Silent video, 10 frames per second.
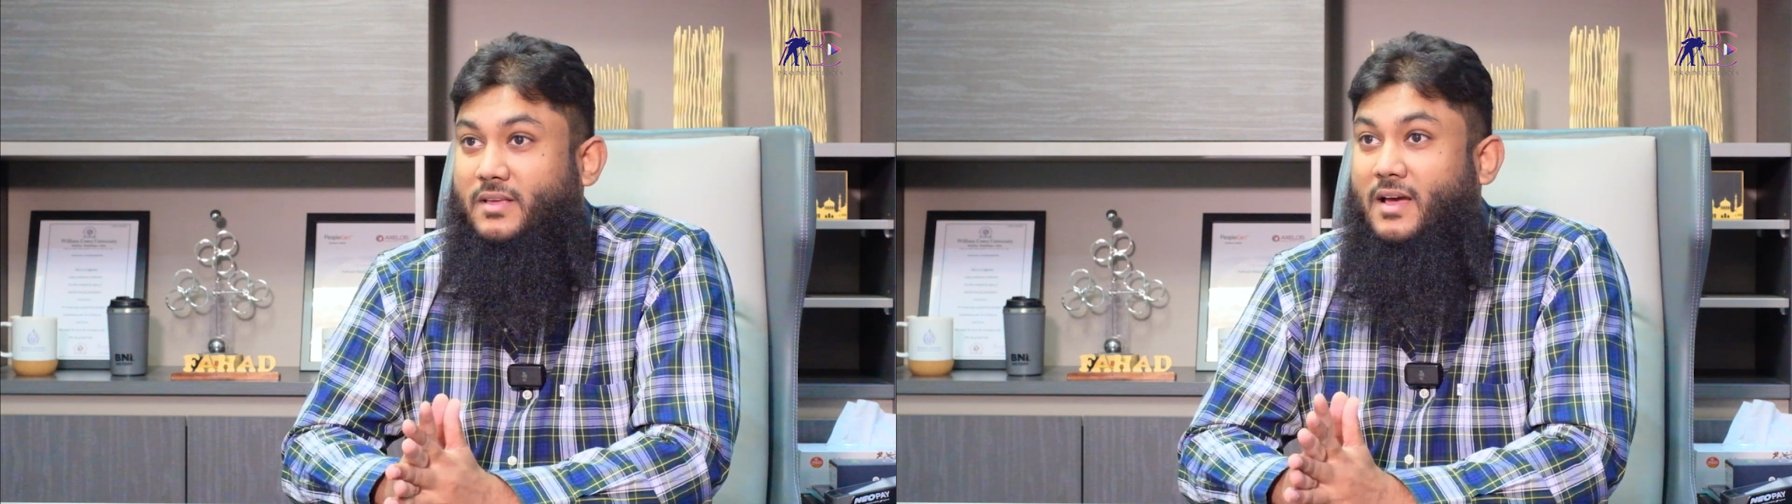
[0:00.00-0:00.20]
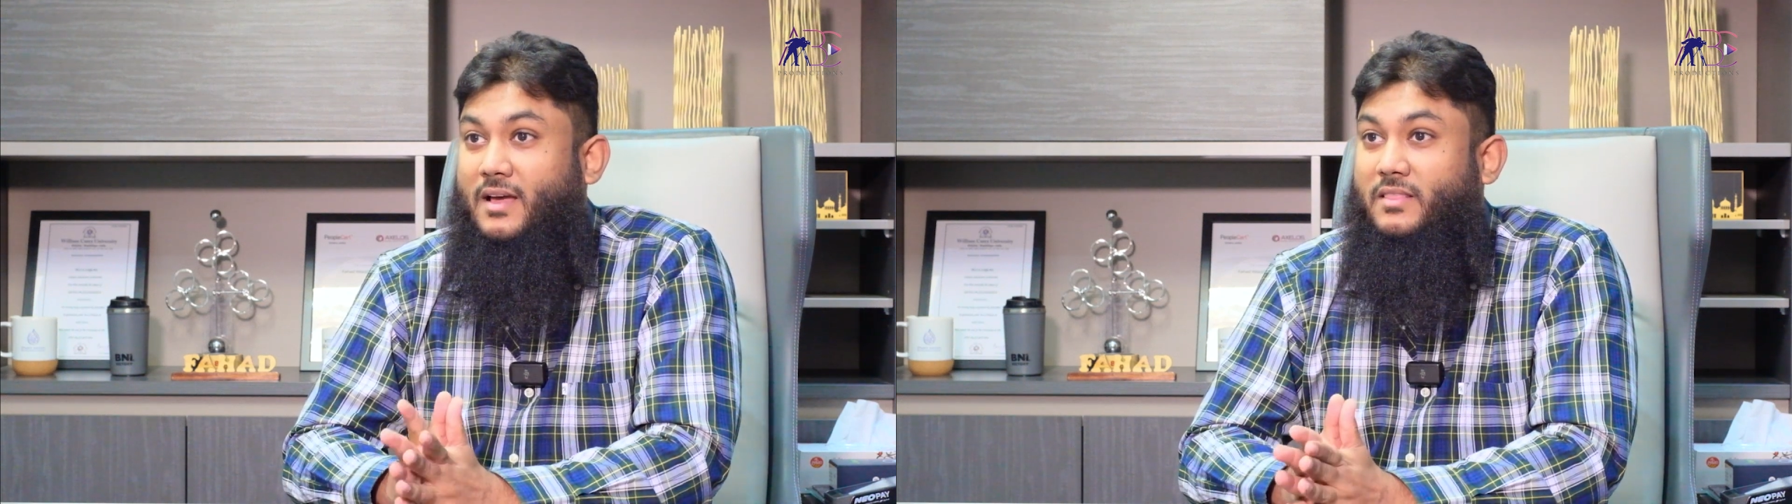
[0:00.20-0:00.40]

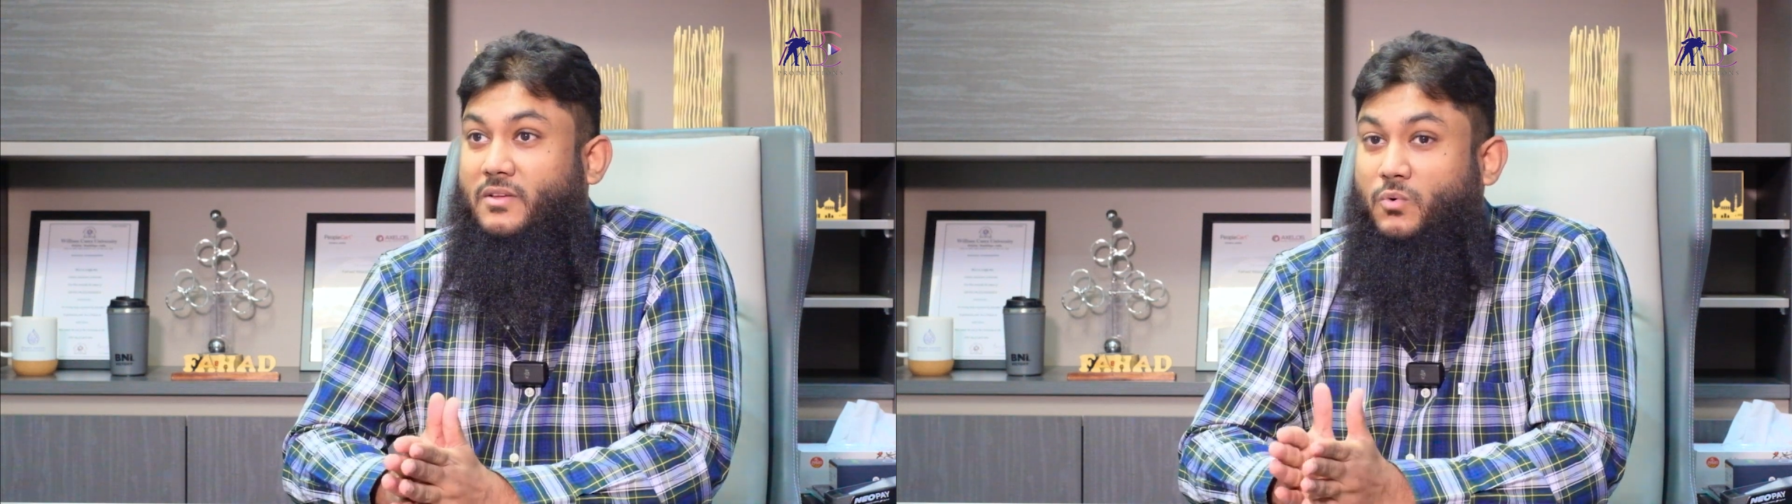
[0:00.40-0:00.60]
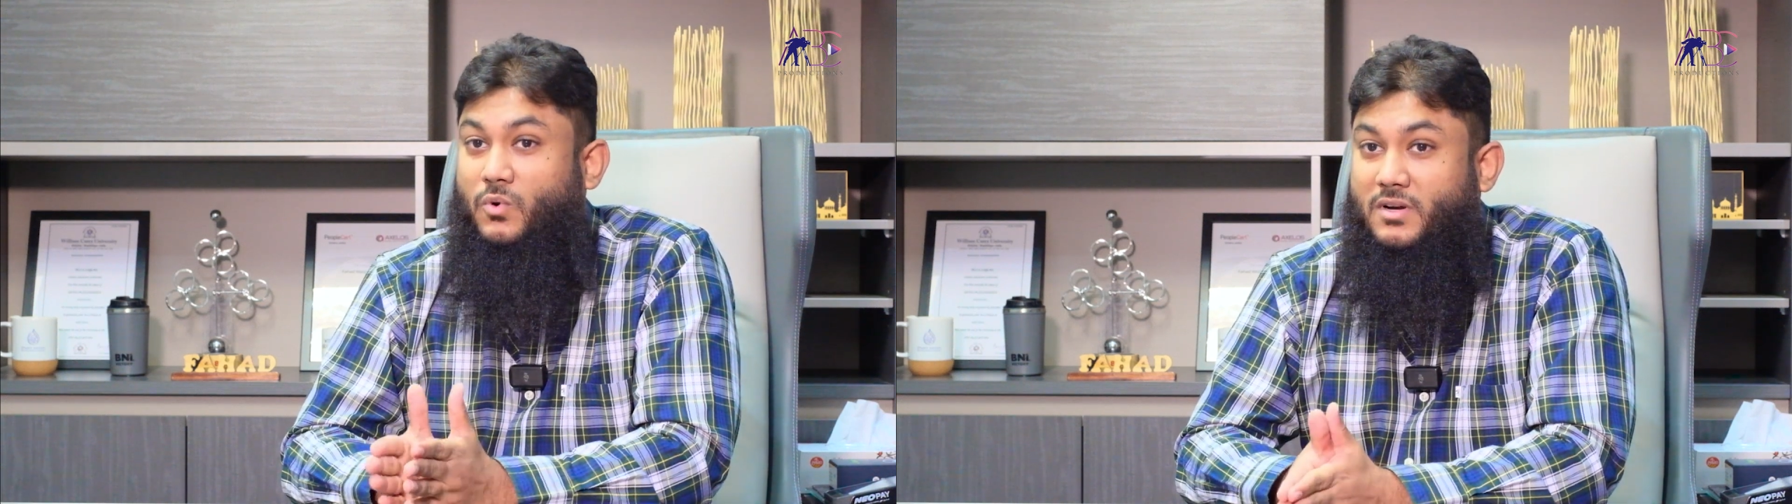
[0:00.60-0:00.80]
and the
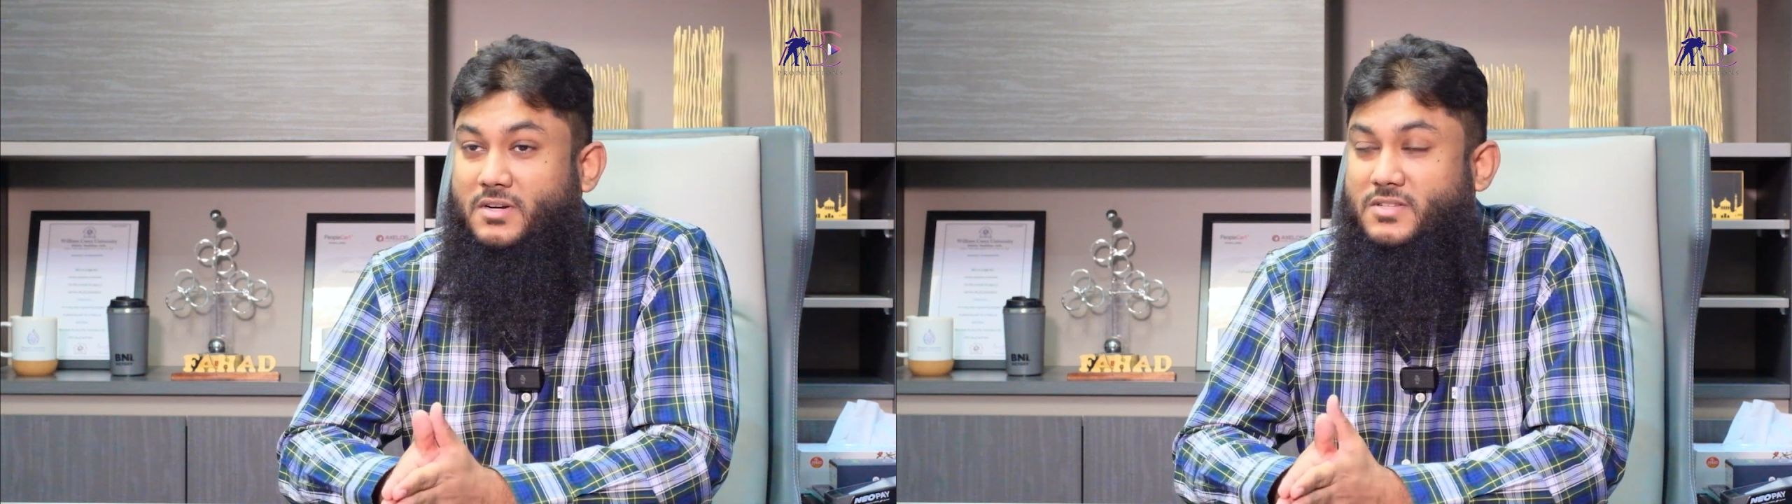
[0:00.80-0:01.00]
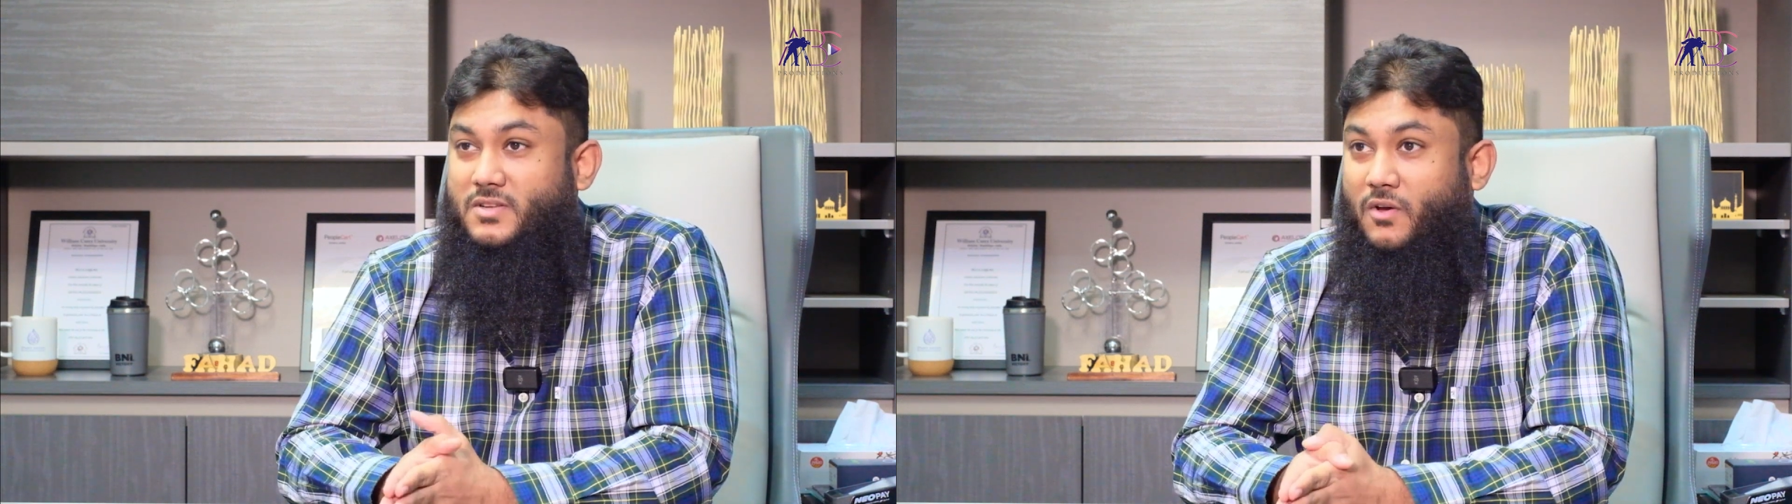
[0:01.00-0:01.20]

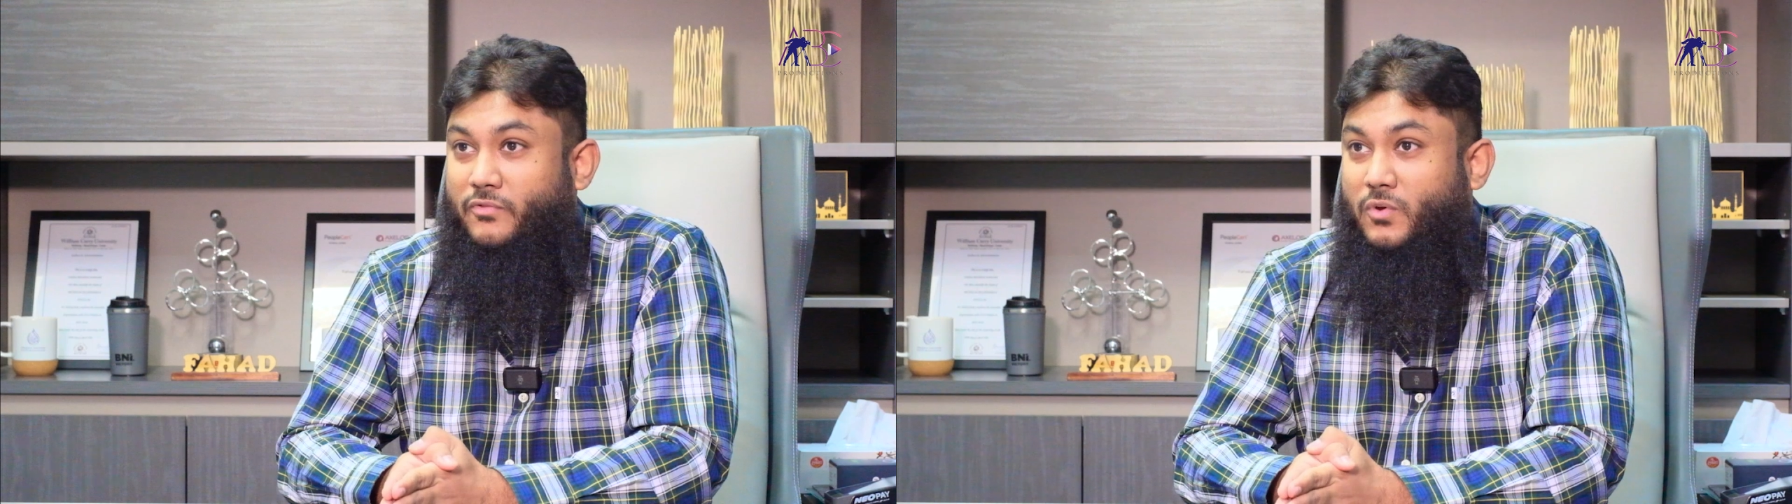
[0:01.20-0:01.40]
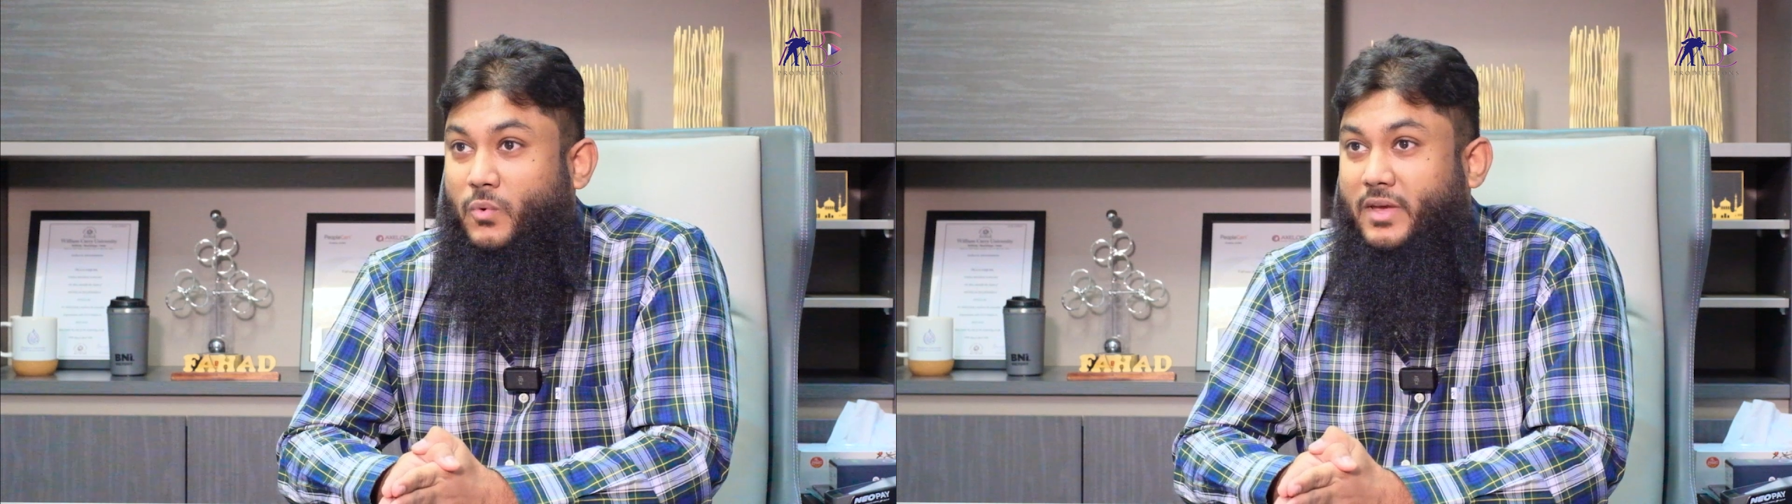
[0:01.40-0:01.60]
rulers of
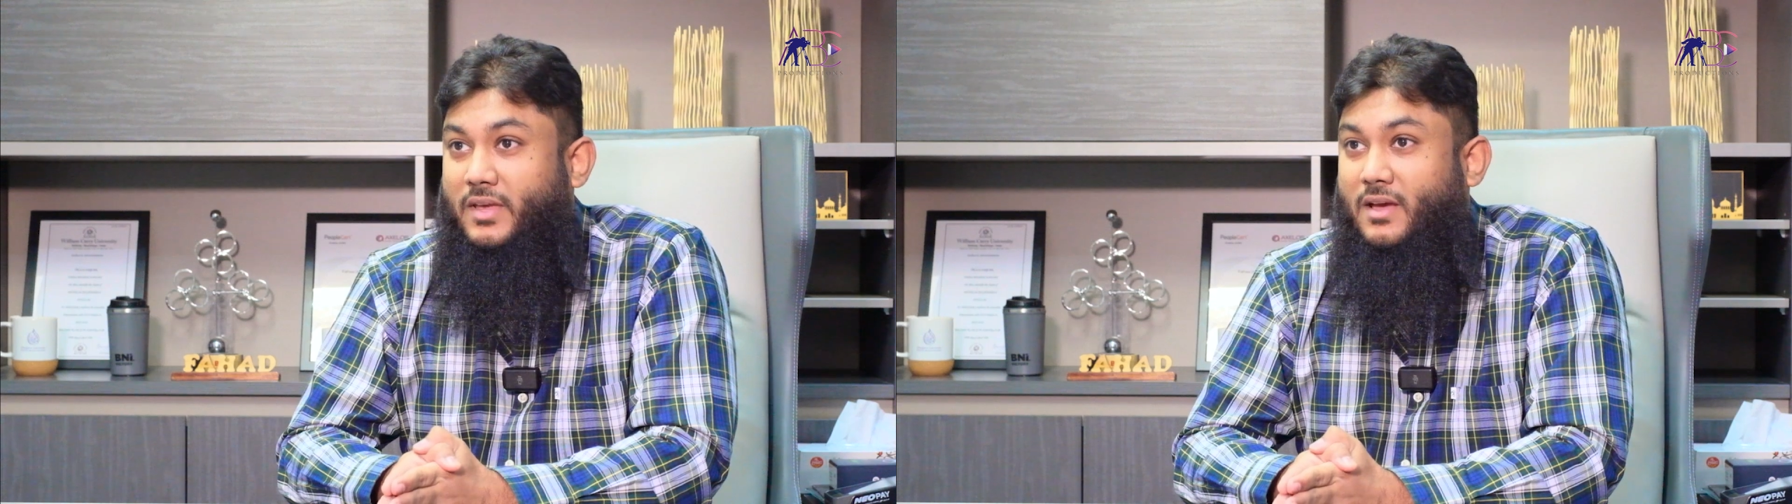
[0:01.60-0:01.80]
UAE